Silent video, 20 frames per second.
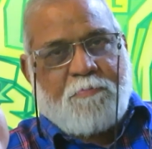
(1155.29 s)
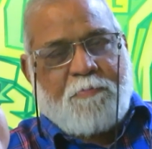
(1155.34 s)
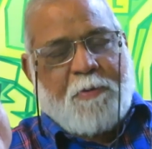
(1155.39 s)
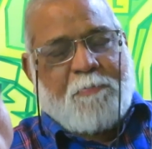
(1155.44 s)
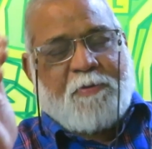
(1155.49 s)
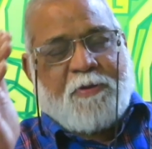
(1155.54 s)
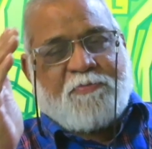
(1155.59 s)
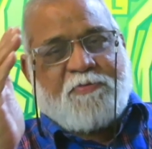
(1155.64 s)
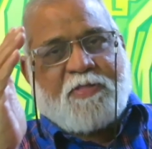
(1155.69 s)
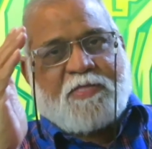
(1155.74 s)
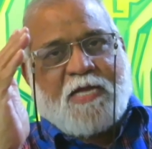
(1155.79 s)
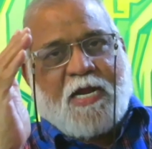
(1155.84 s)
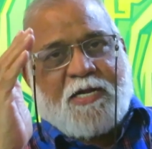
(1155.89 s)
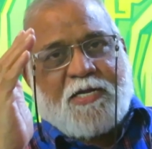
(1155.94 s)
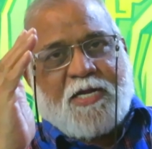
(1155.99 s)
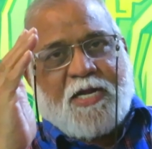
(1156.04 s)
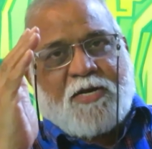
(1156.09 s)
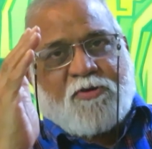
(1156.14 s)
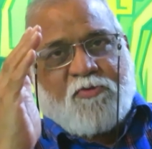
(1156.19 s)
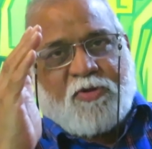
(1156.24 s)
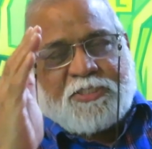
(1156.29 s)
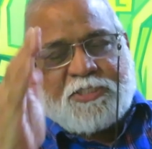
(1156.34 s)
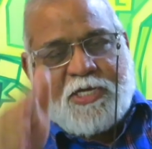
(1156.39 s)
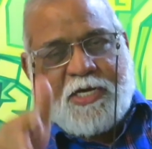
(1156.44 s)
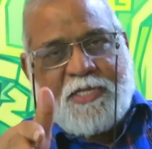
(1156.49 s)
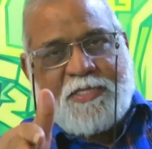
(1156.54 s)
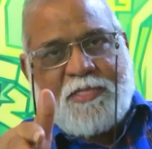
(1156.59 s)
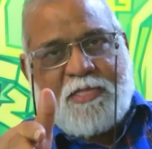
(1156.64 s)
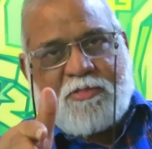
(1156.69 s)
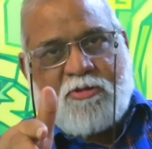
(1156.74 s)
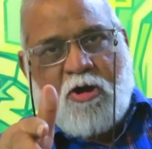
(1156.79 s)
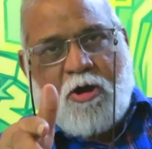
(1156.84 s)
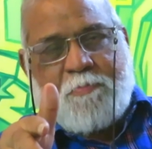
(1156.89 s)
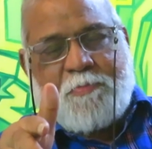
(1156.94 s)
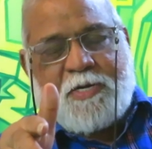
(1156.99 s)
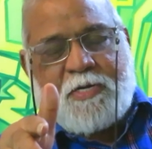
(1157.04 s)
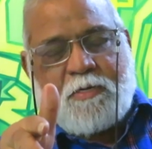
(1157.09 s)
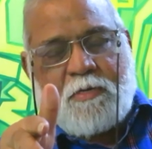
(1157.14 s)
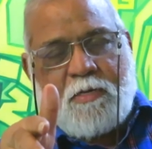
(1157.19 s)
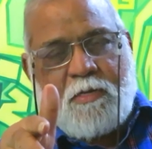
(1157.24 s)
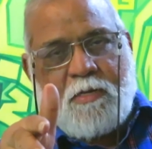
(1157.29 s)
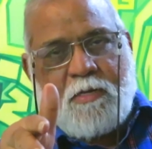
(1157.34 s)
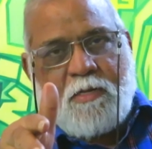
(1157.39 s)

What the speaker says: People of this country are questioning the government.